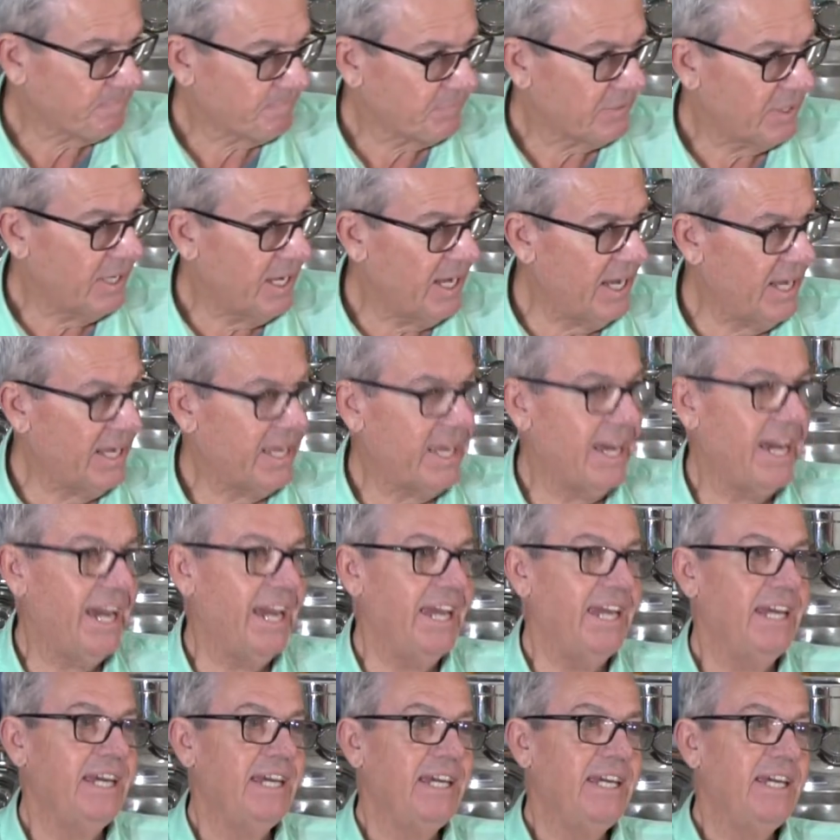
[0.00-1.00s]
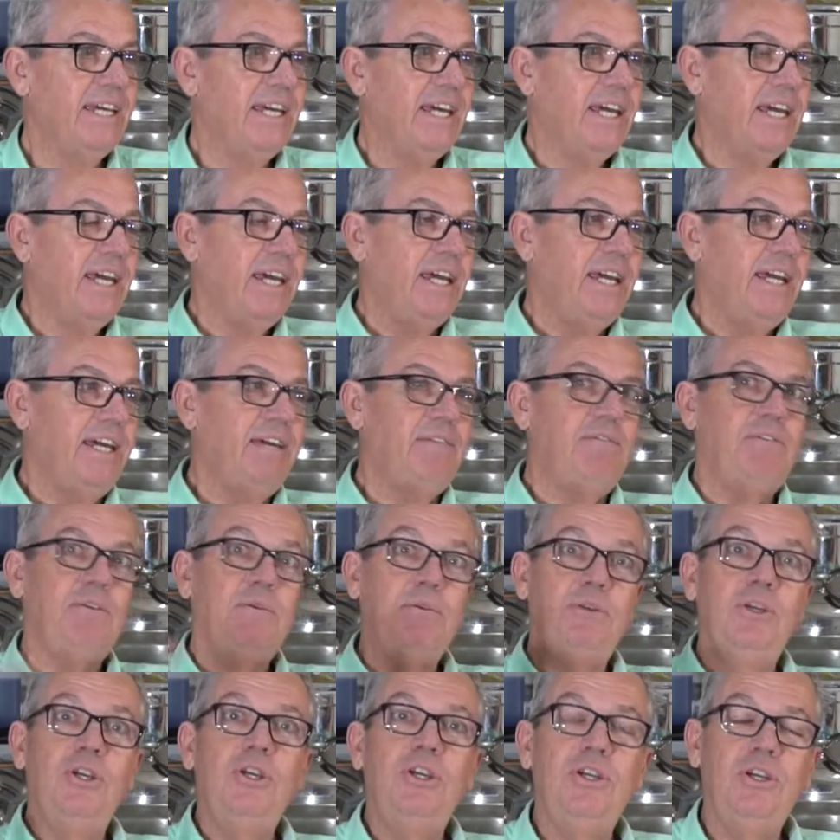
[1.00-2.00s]
Okay, if you're
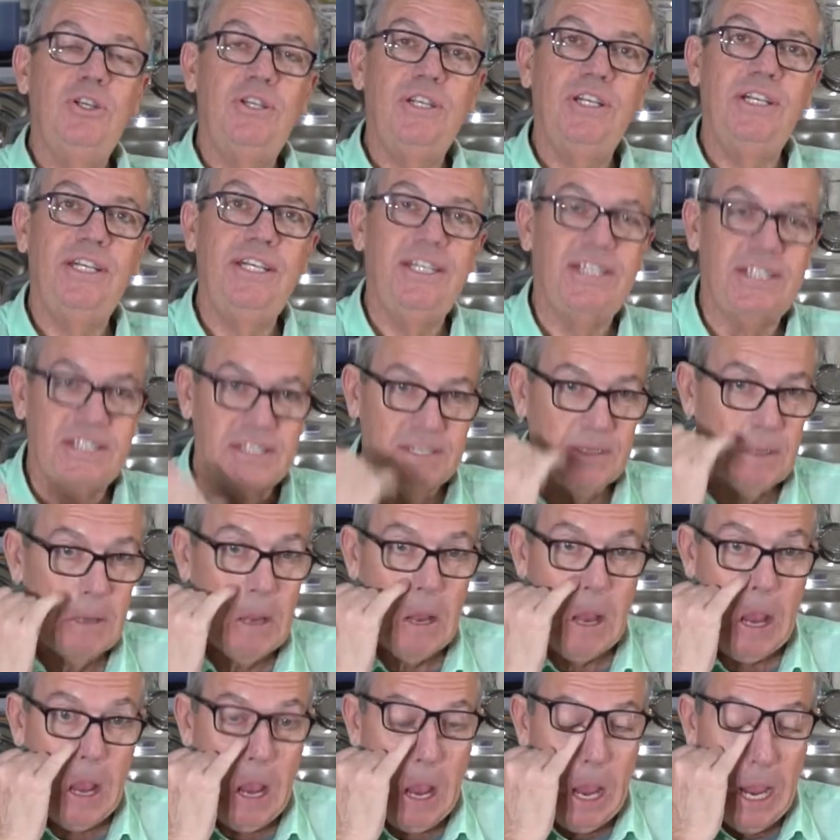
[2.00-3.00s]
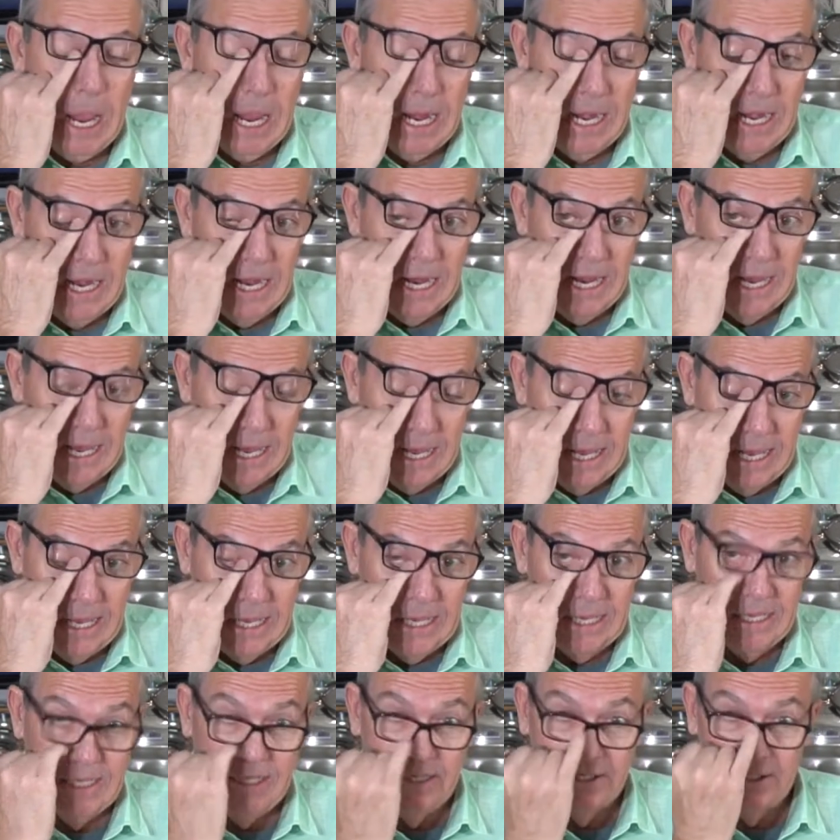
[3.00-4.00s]
new to this and
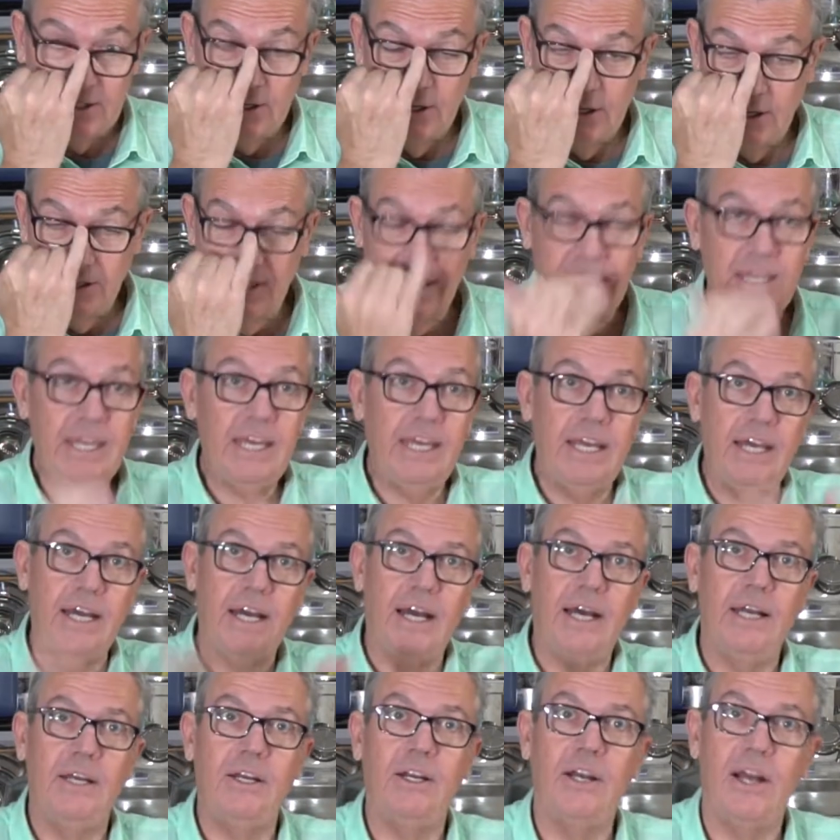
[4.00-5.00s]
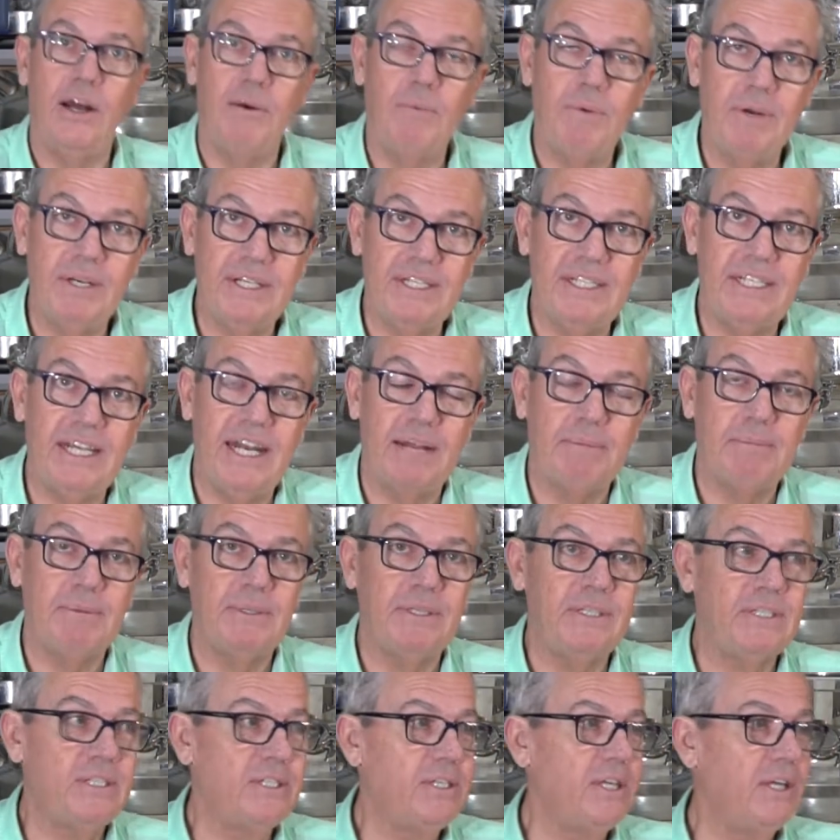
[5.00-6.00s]
you're sort of thinking, oh, I want to set up a
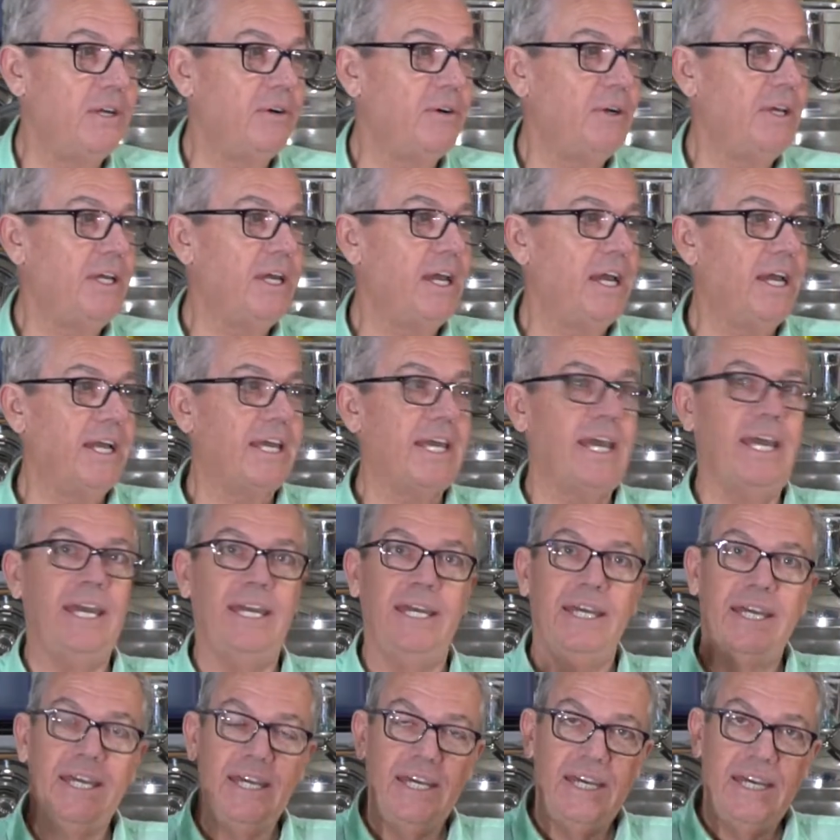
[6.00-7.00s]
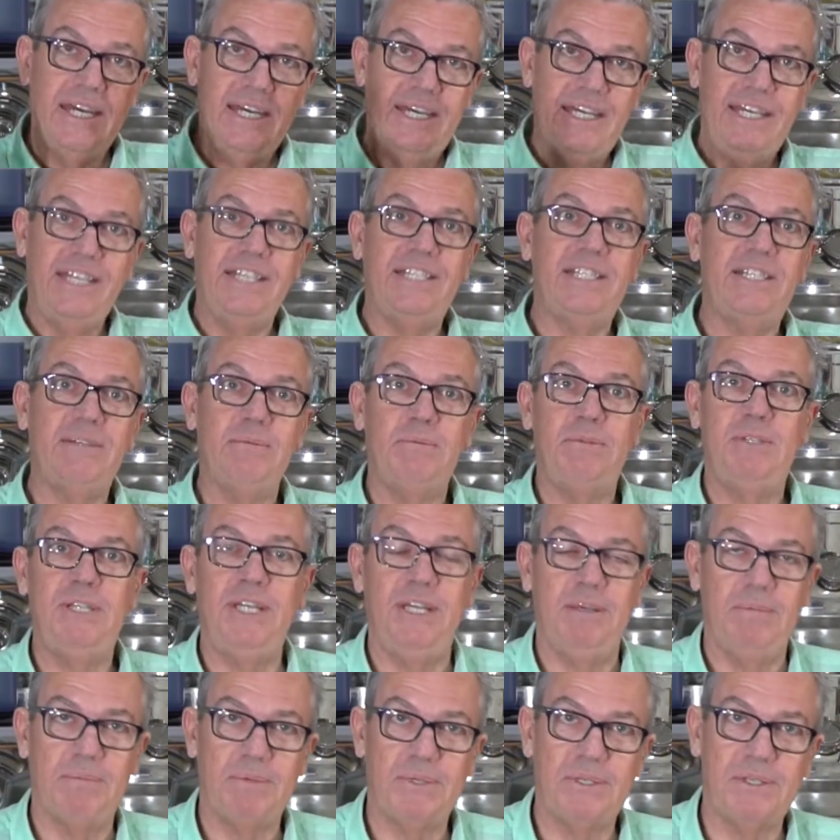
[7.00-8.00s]
distillery. Okay, here's some
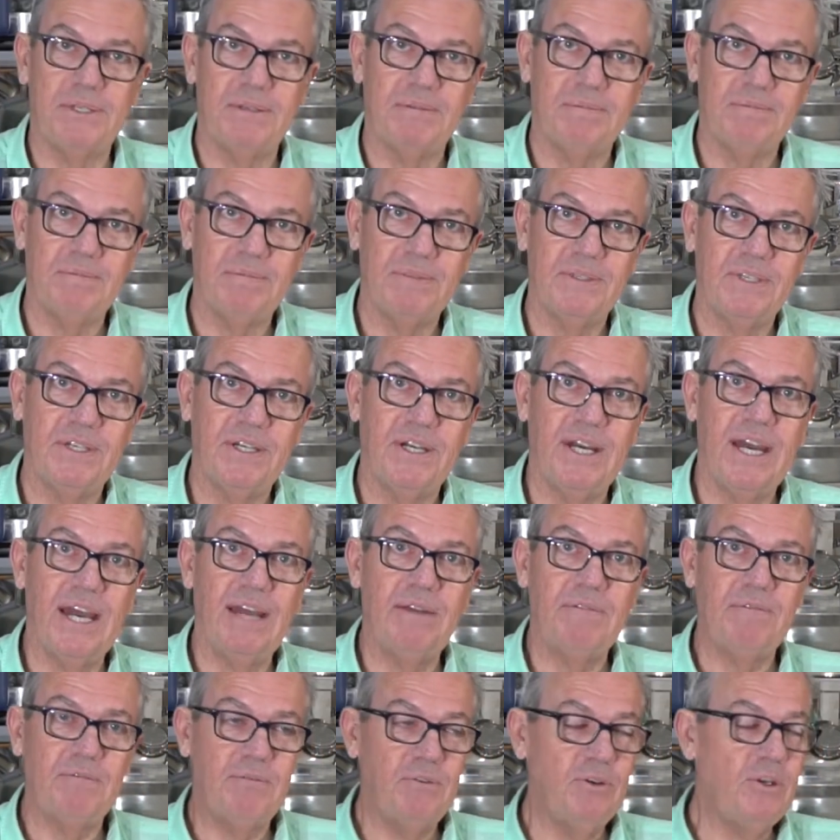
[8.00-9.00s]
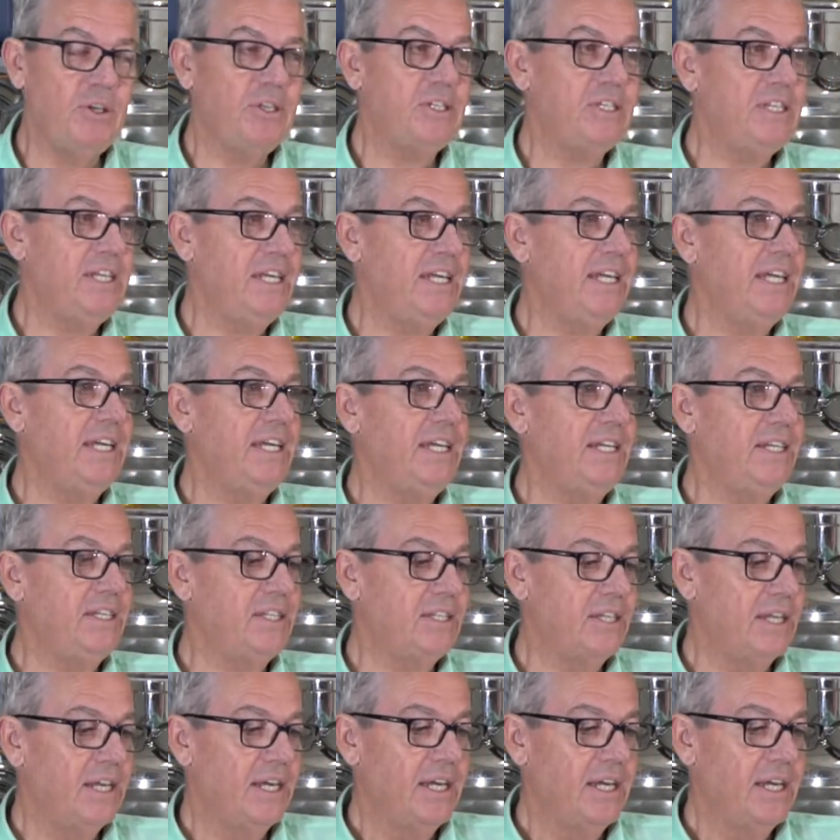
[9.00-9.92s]
tips. All right, first thing is